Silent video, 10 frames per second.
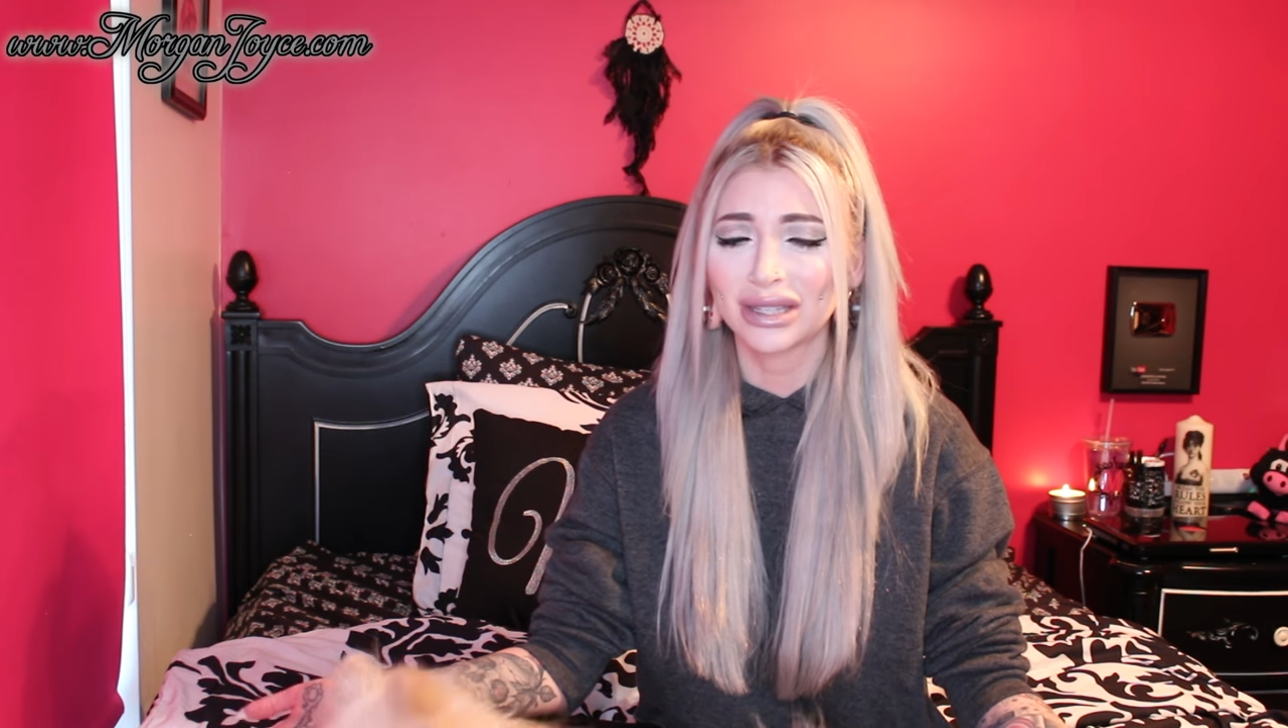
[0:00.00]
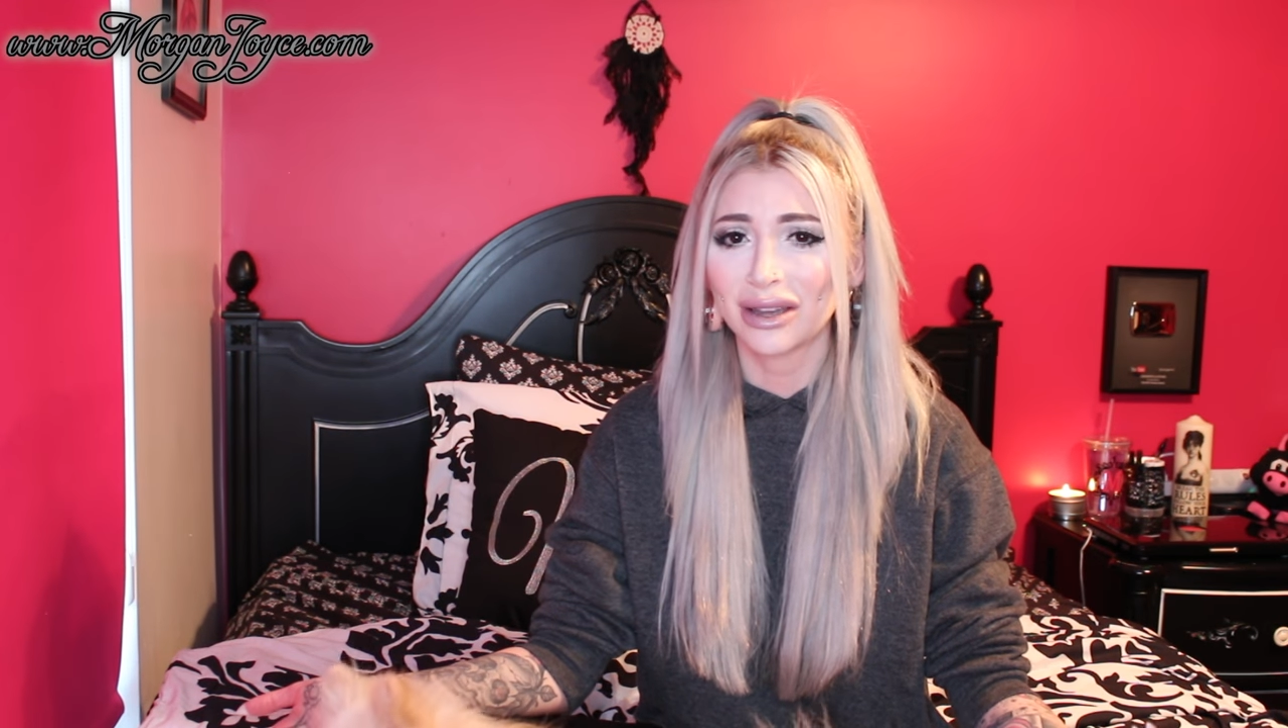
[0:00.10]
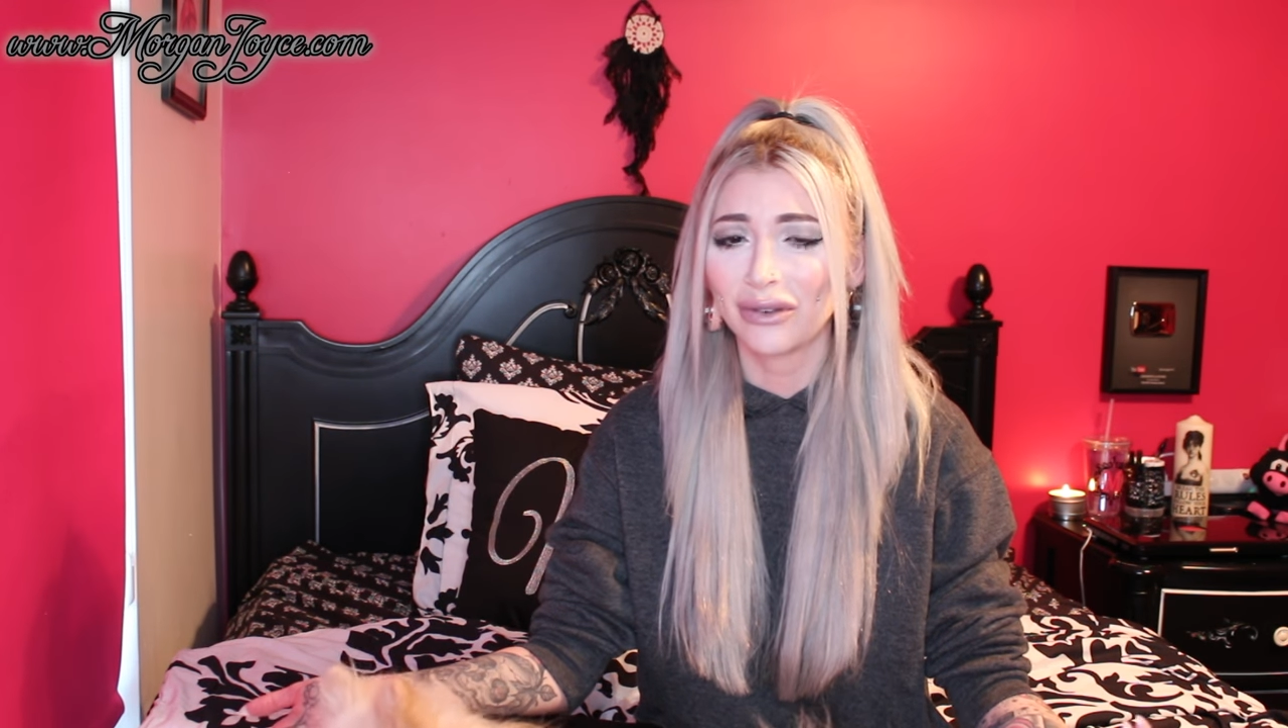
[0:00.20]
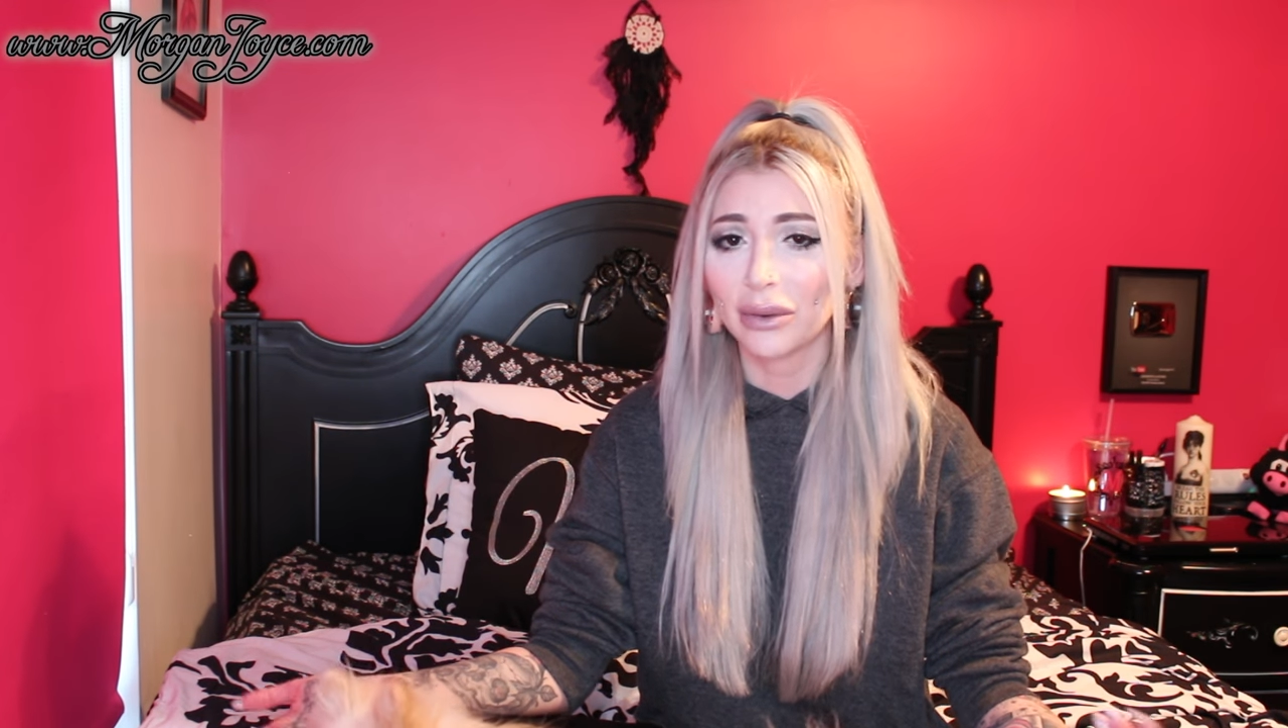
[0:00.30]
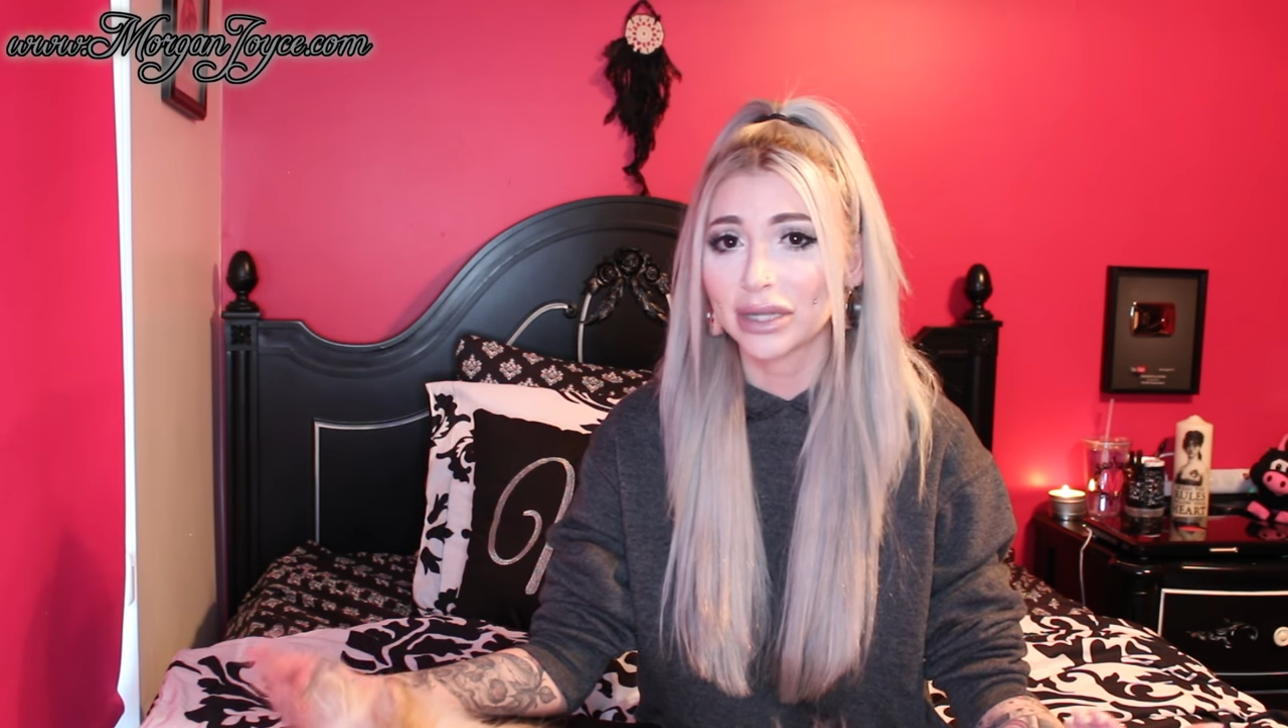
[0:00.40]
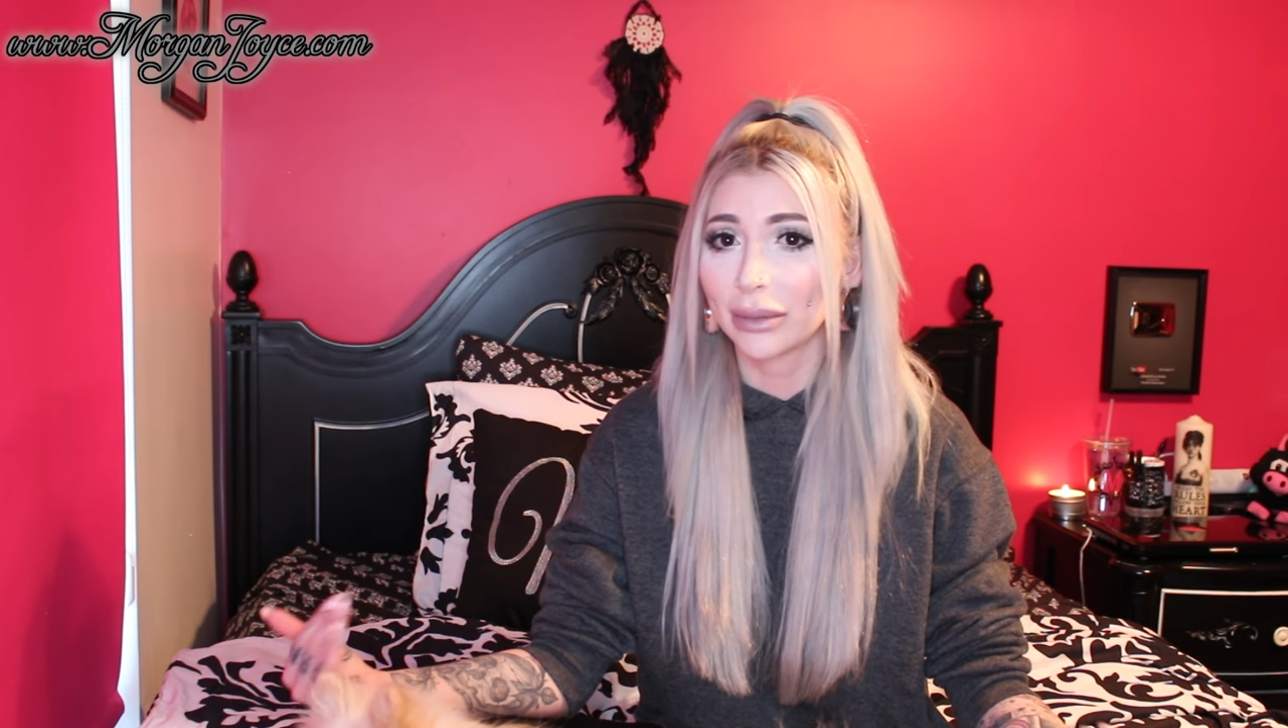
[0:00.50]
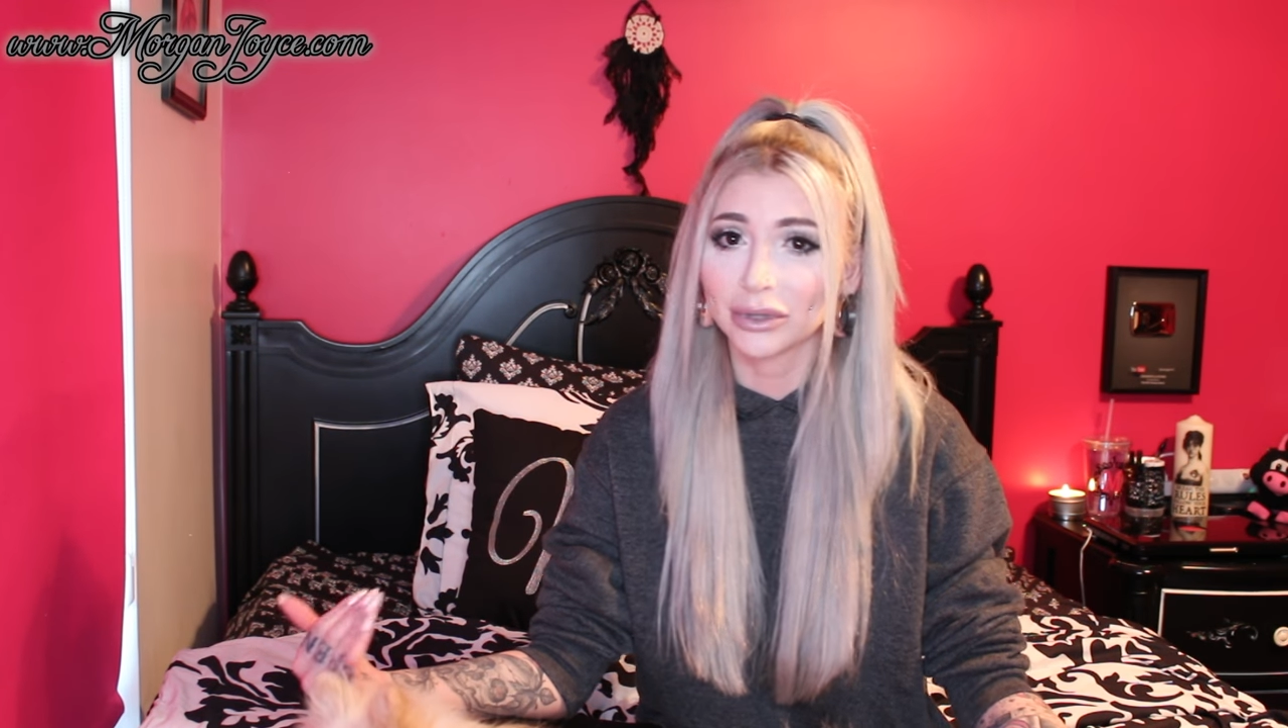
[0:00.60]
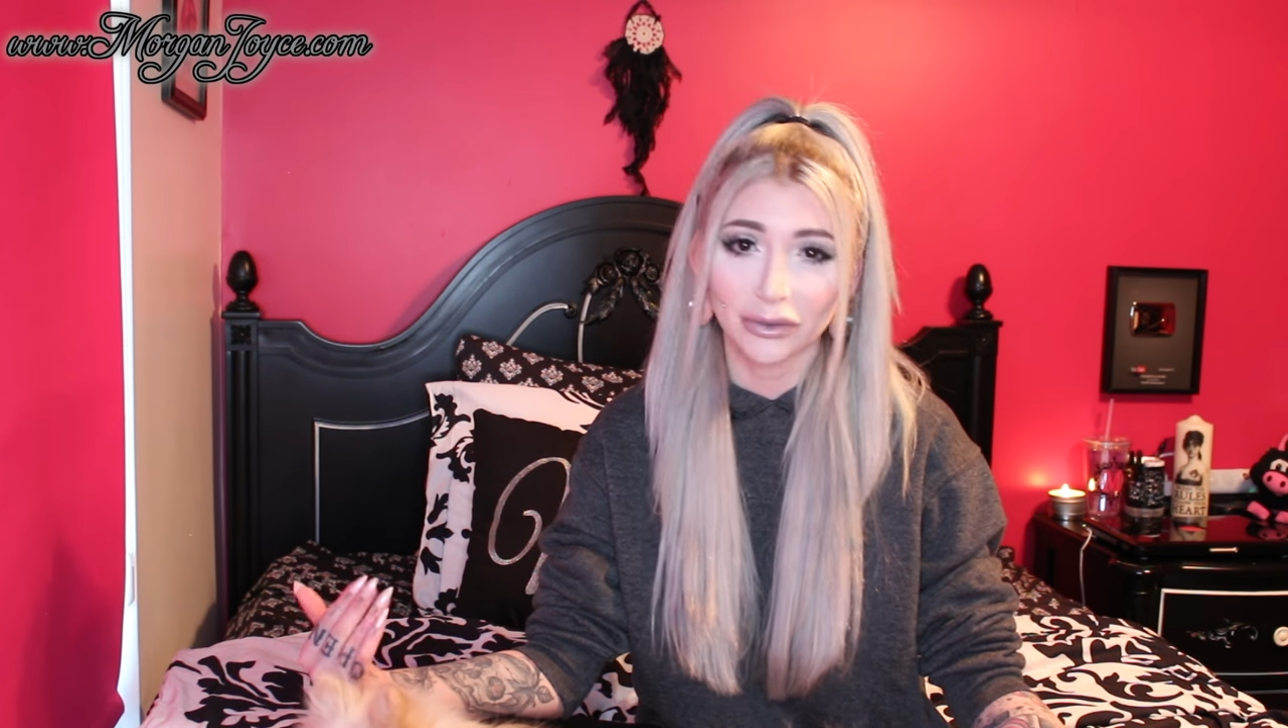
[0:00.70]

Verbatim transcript: stuff I was able